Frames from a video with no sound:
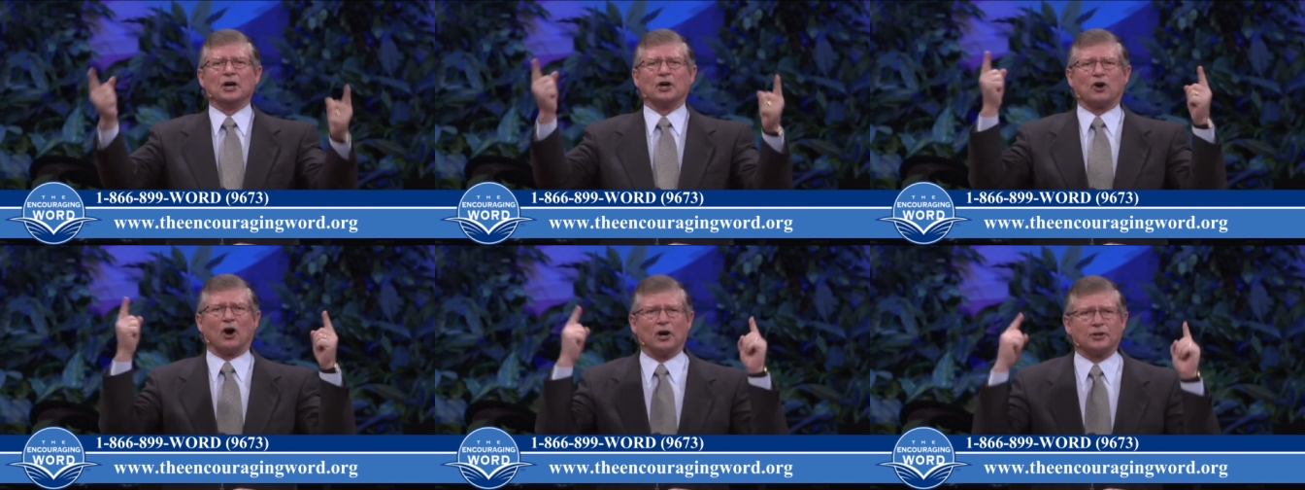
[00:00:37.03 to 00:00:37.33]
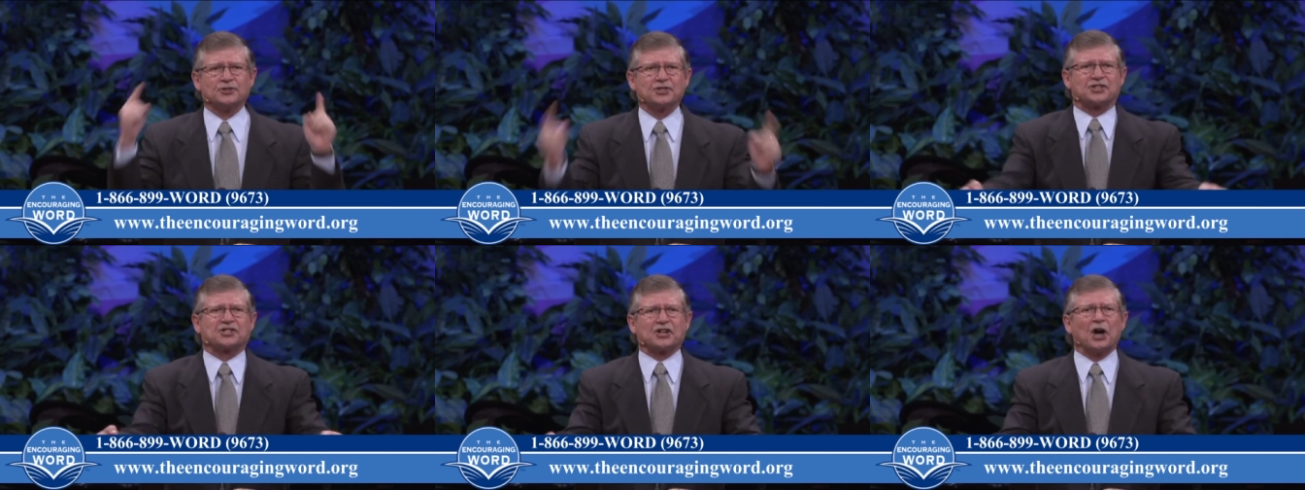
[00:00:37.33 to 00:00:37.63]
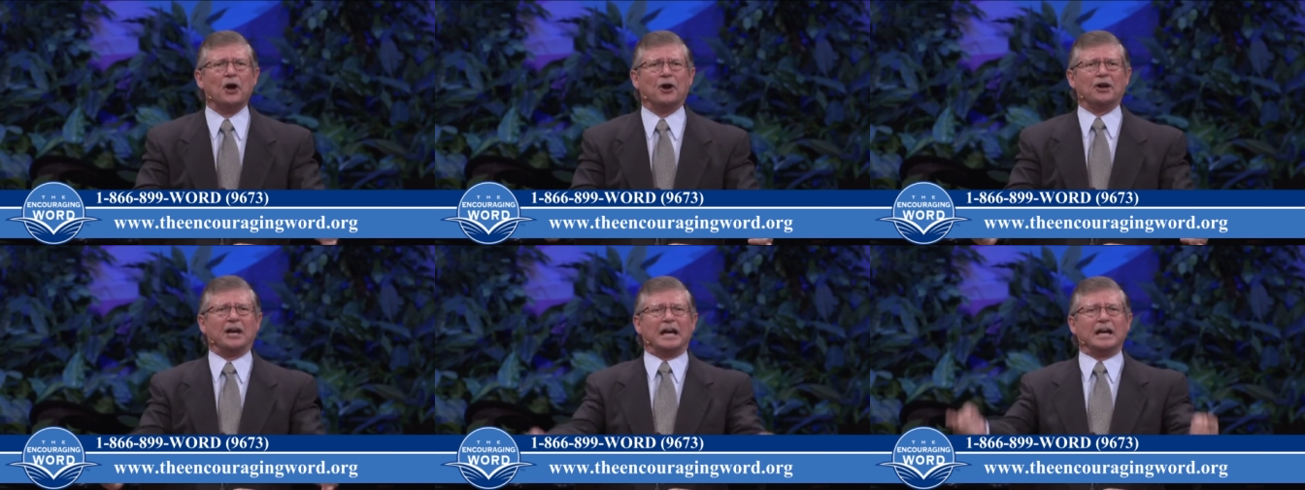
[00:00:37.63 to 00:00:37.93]

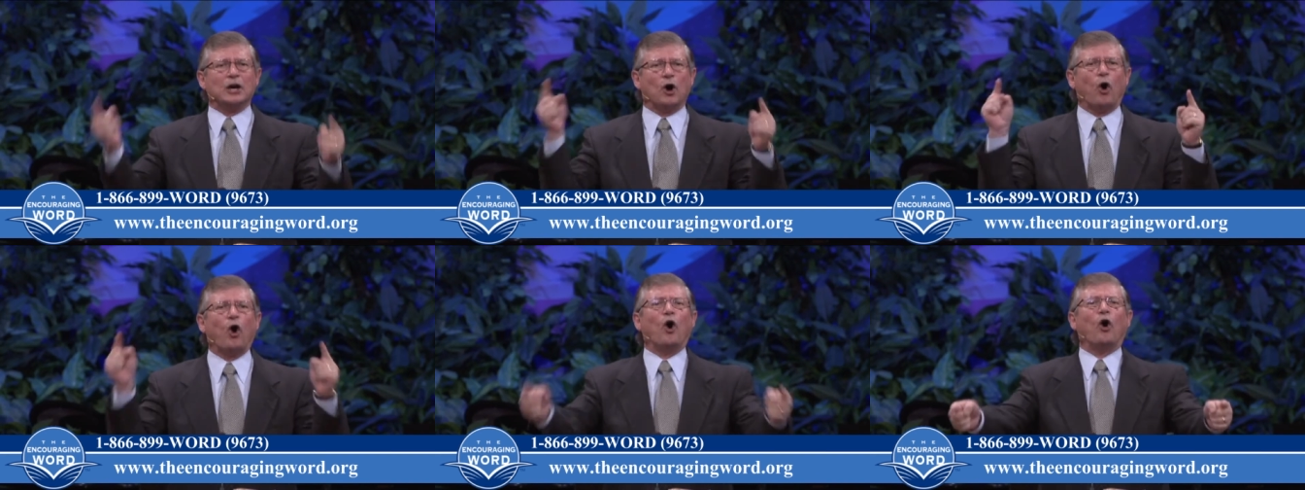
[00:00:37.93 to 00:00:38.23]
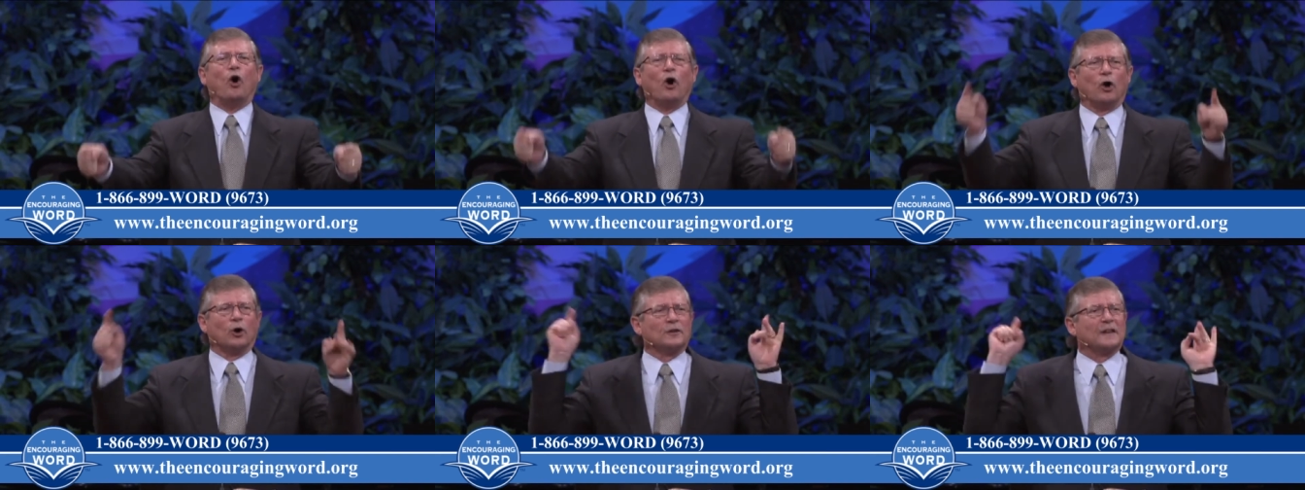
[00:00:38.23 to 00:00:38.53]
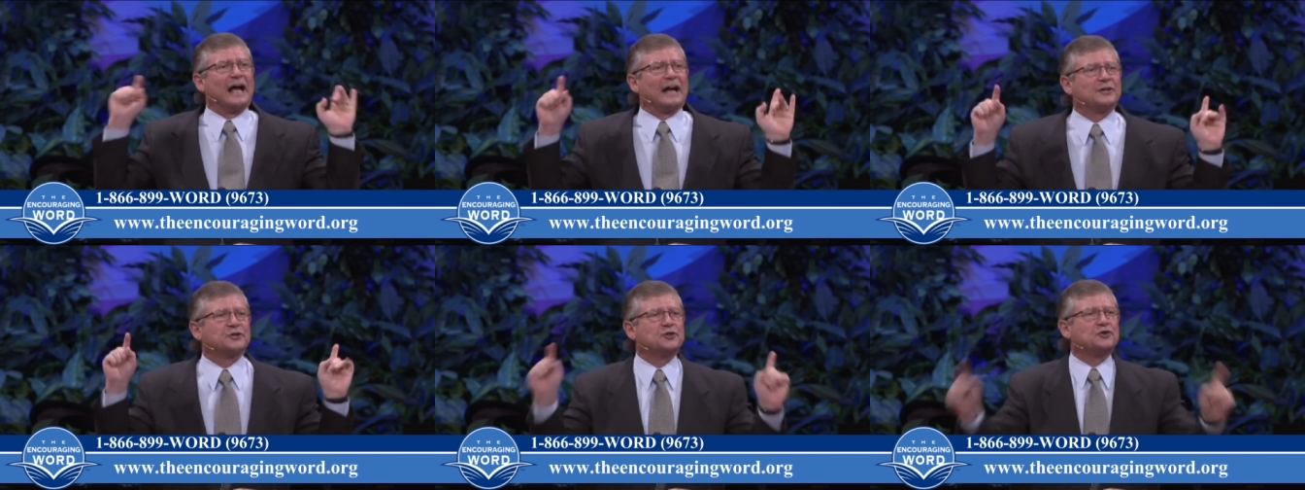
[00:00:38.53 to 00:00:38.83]
concerning all
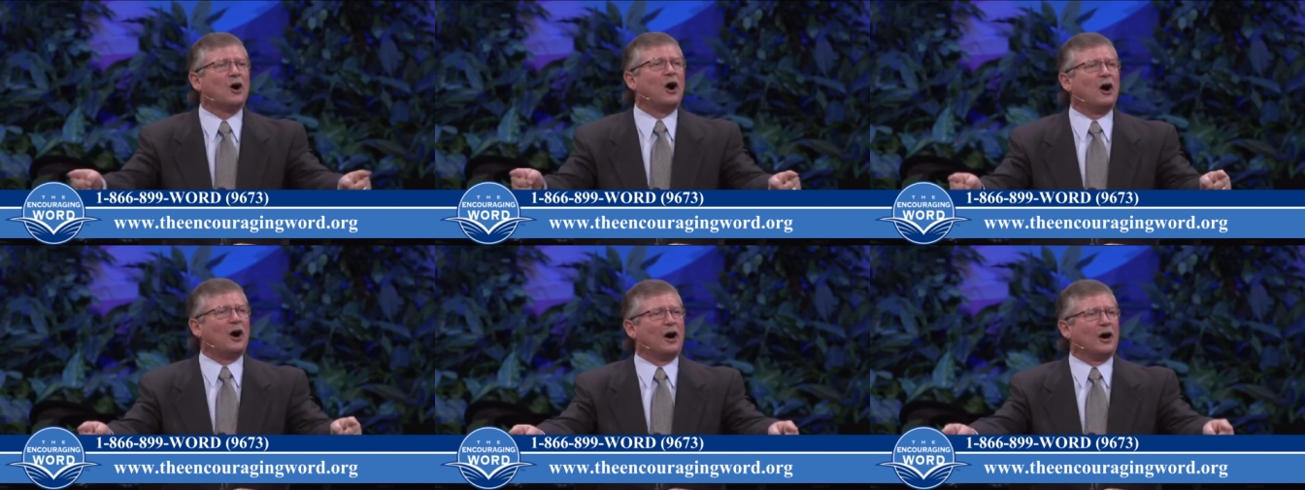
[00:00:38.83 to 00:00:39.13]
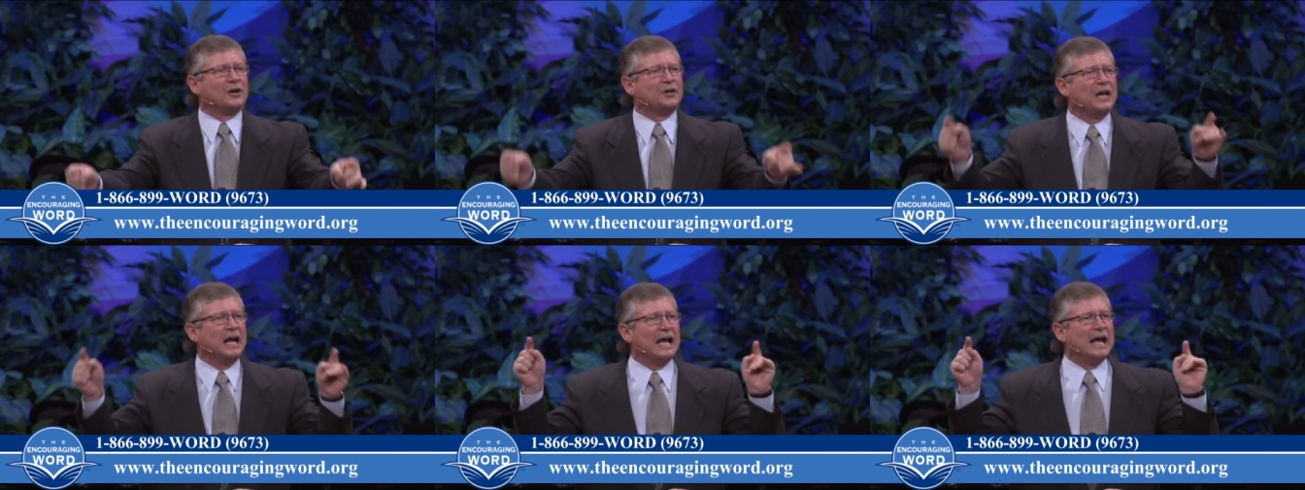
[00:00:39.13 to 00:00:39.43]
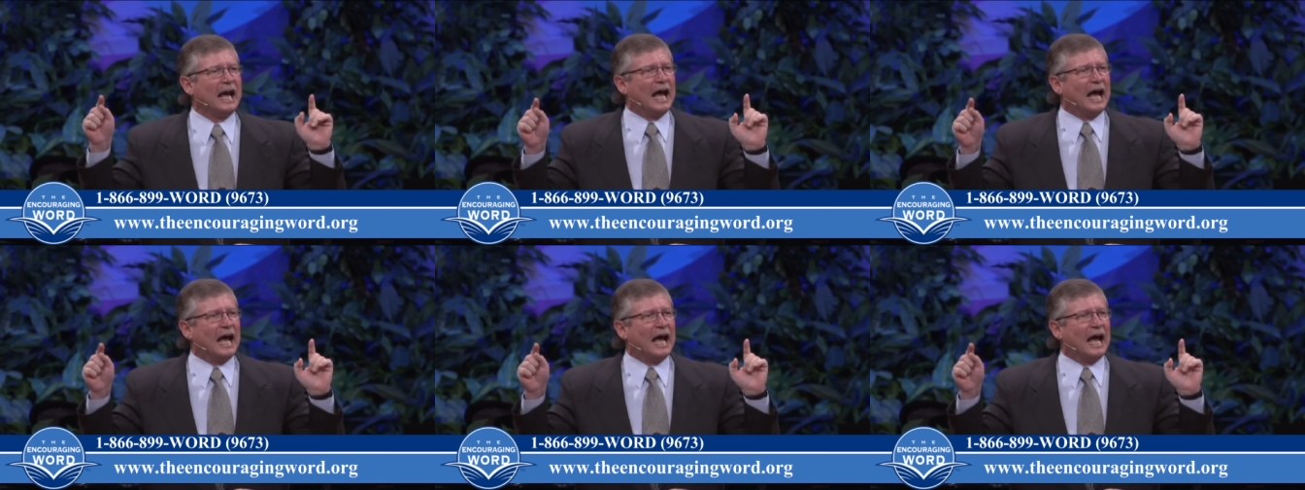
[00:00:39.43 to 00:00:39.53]
that God